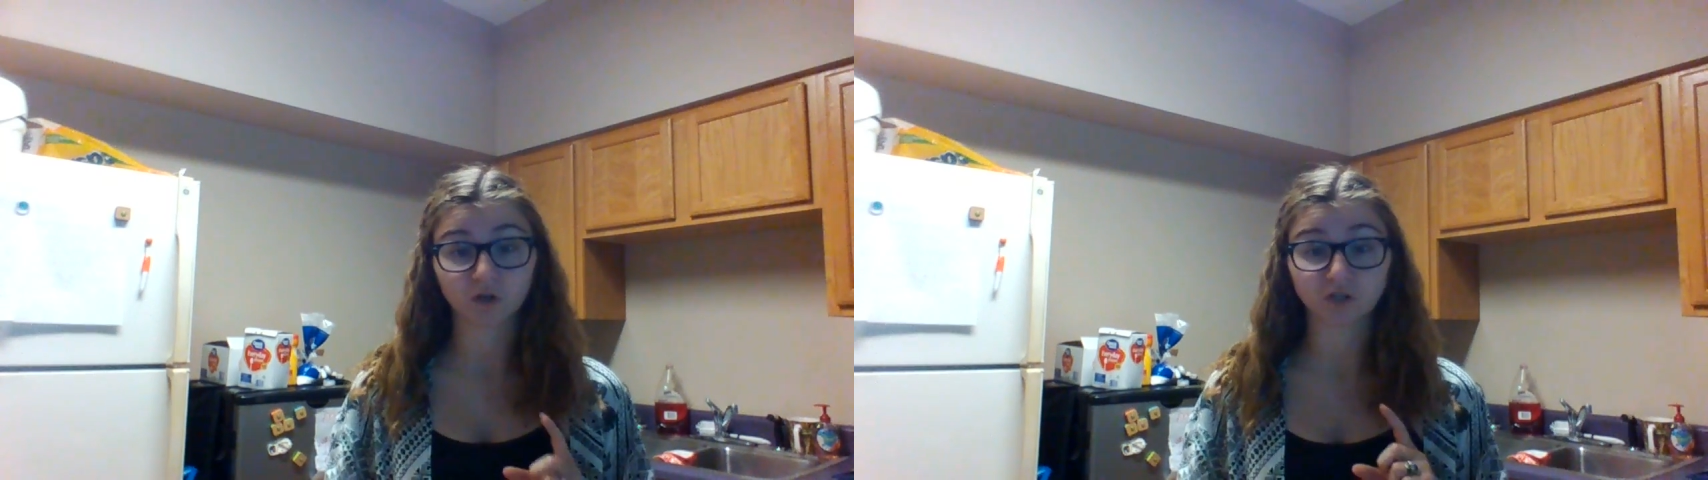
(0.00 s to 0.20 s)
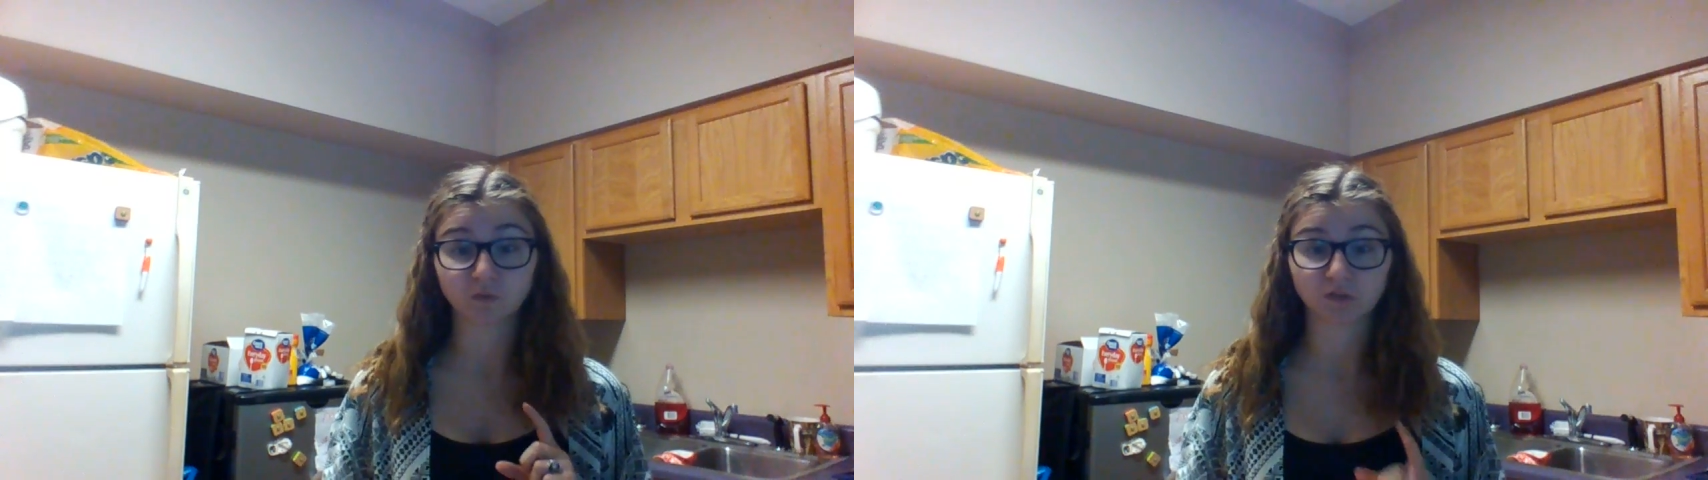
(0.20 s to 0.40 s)

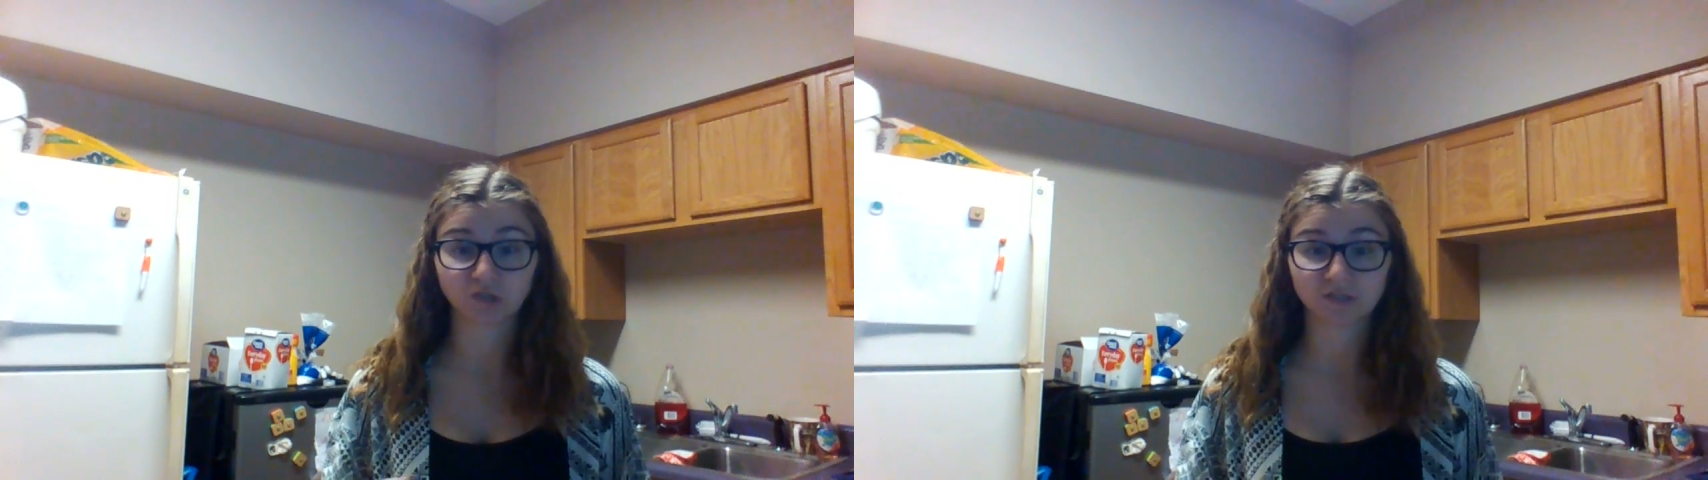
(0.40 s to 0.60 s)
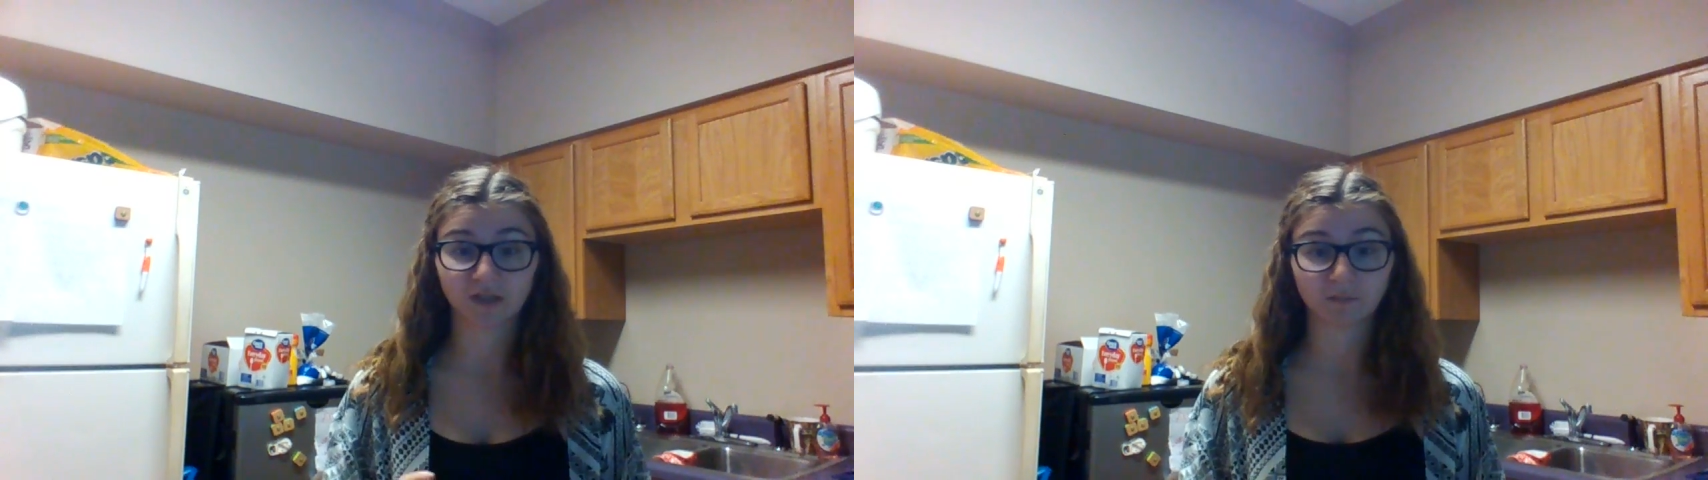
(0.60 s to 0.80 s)
you can
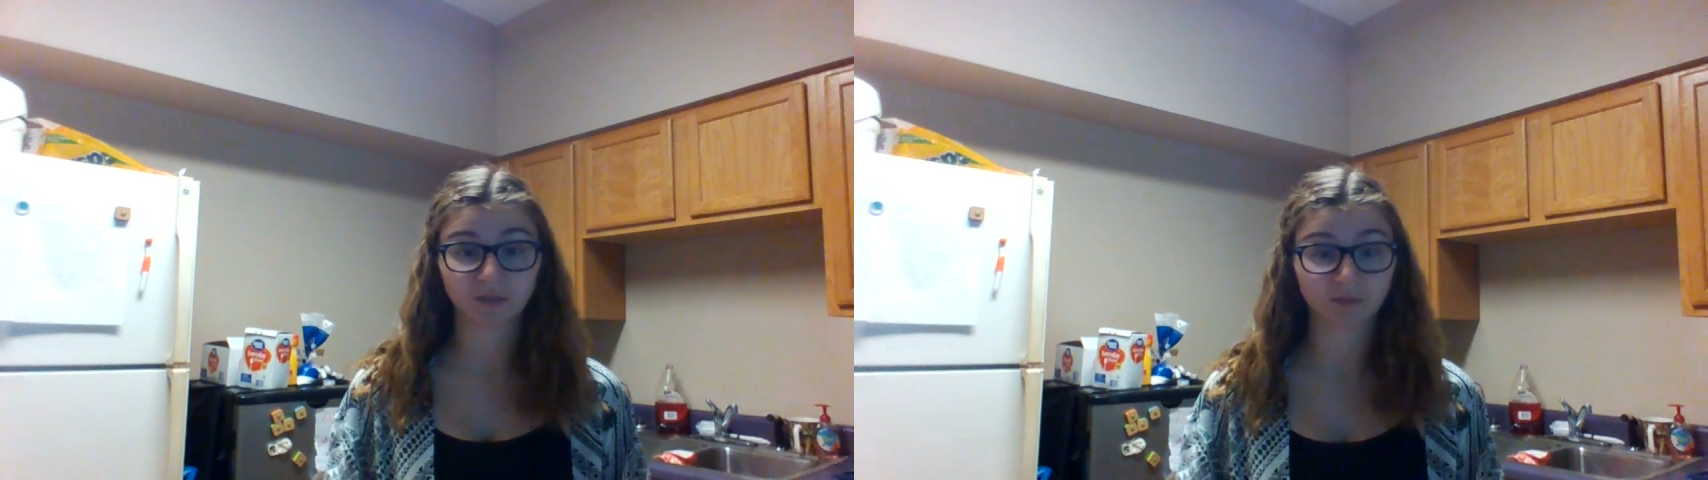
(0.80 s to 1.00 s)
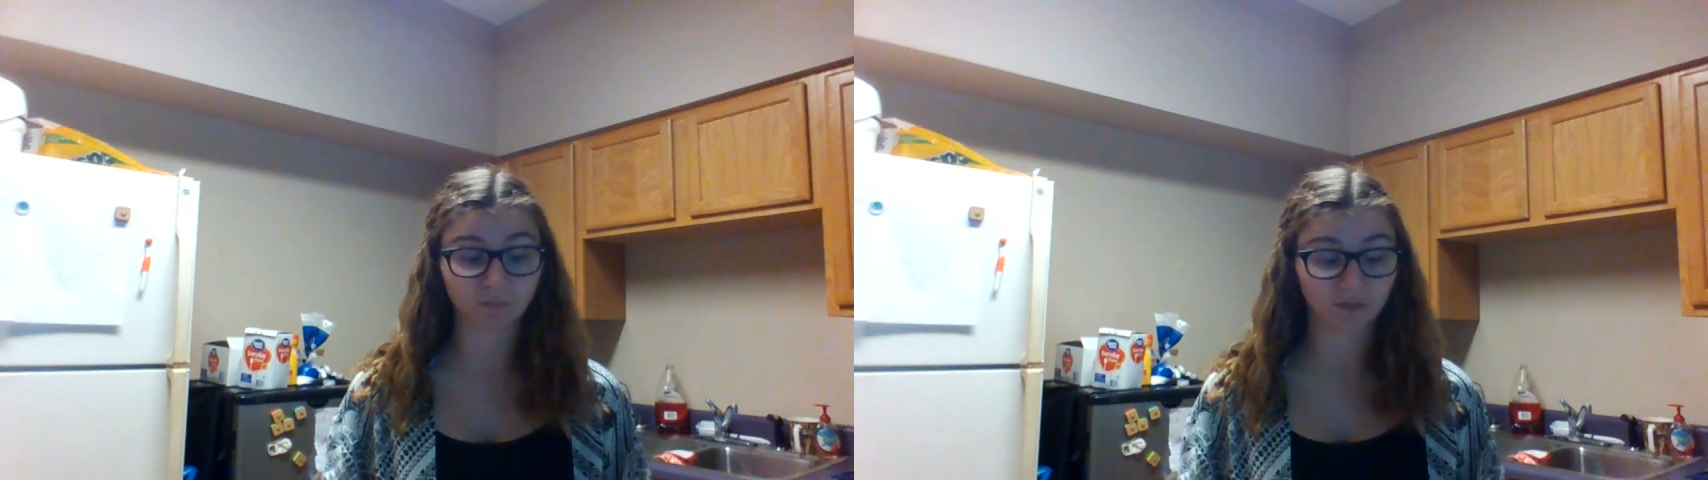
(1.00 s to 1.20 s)
just
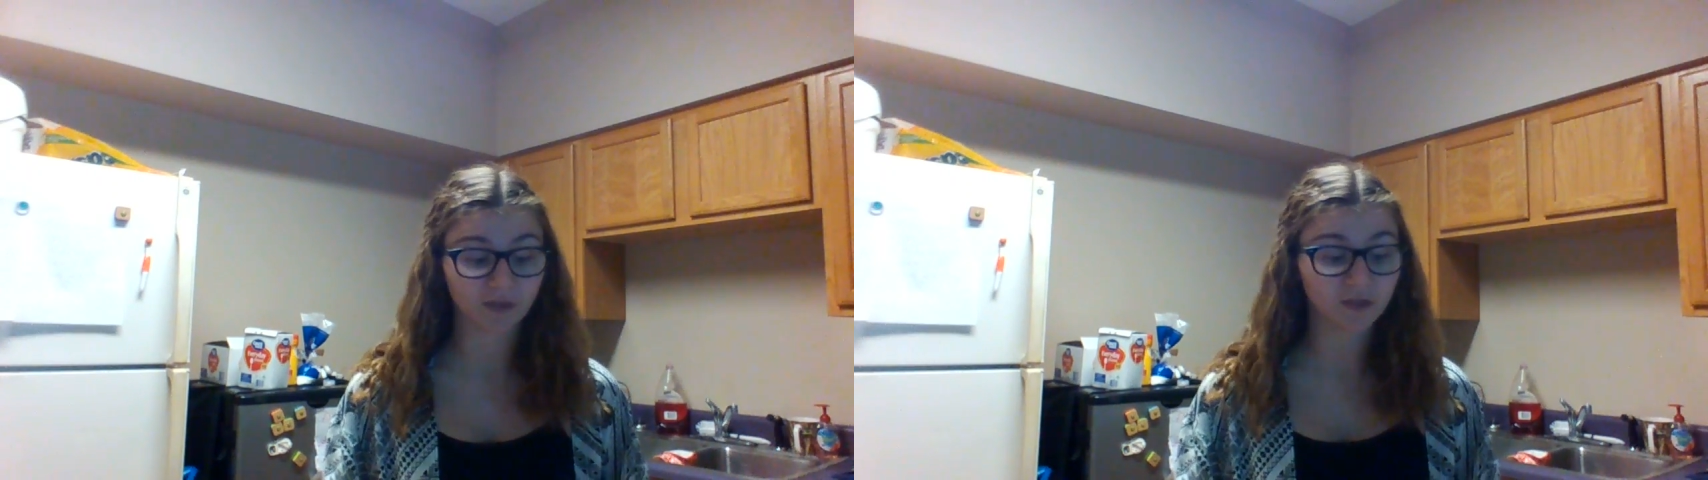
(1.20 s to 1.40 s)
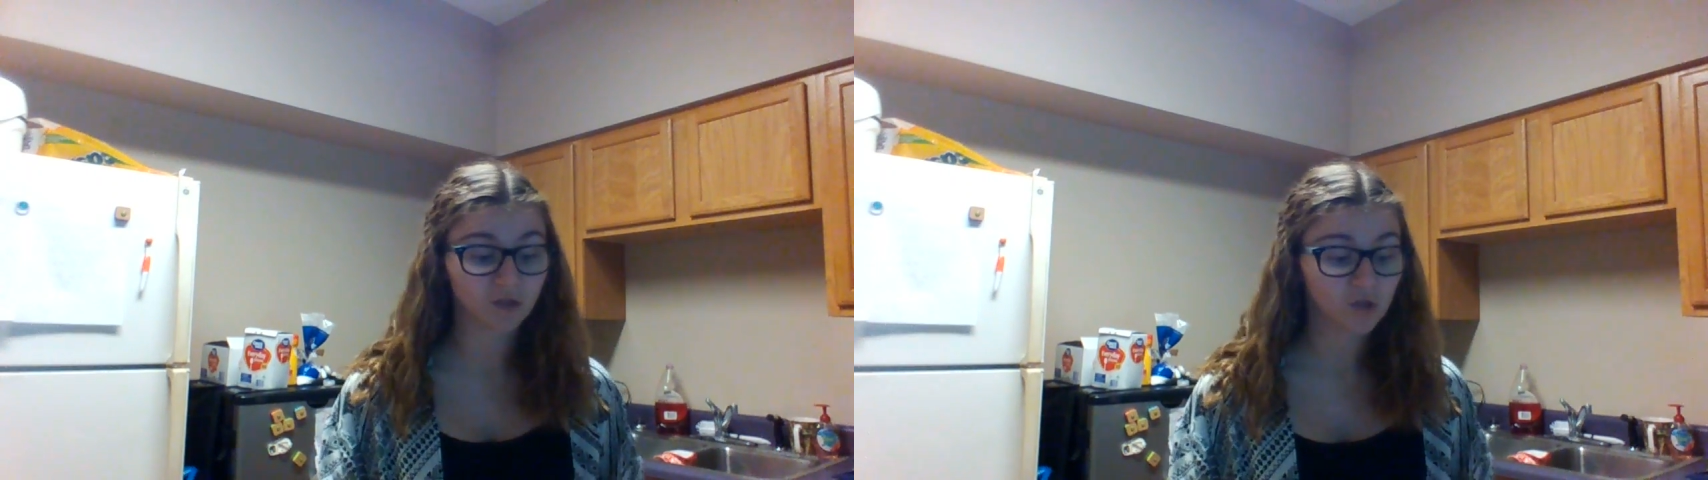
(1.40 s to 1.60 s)
comment and play.